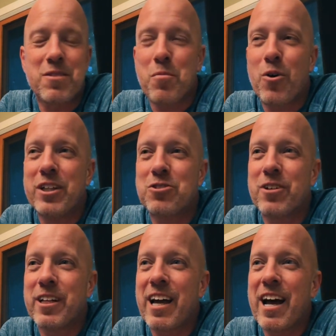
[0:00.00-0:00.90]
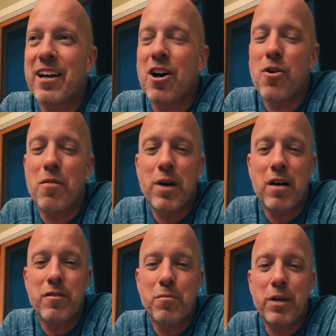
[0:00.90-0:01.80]
but the boys really got to go
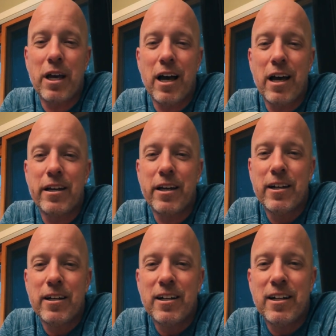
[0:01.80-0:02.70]
above and beyond.